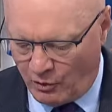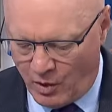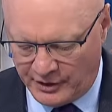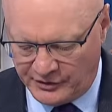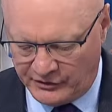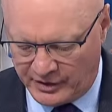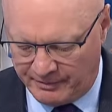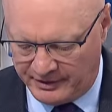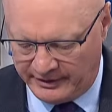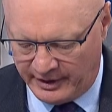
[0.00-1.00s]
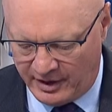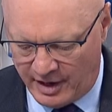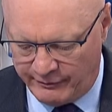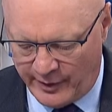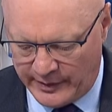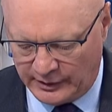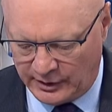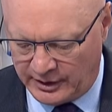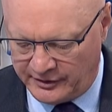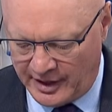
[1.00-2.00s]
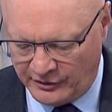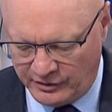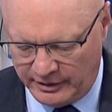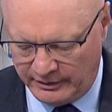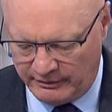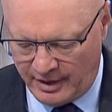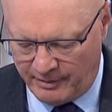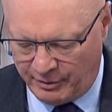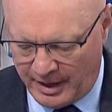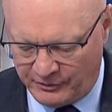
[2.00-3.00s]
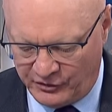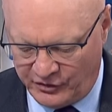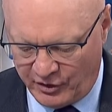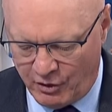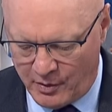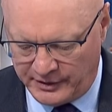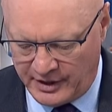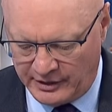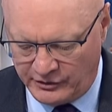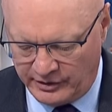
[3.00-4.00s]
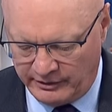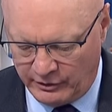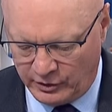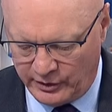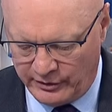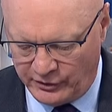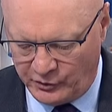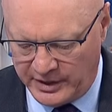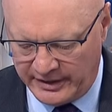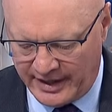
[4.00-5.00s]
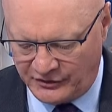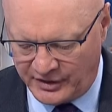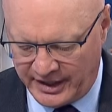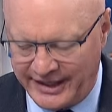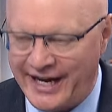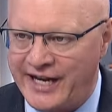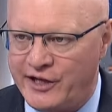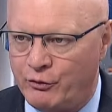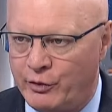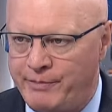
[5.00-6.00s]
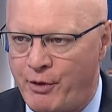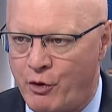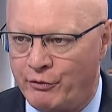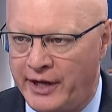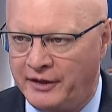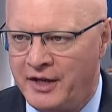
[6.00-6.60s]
also watching something that got very little attention, perhaps zero attention earlier this week, and that's the Canadian repo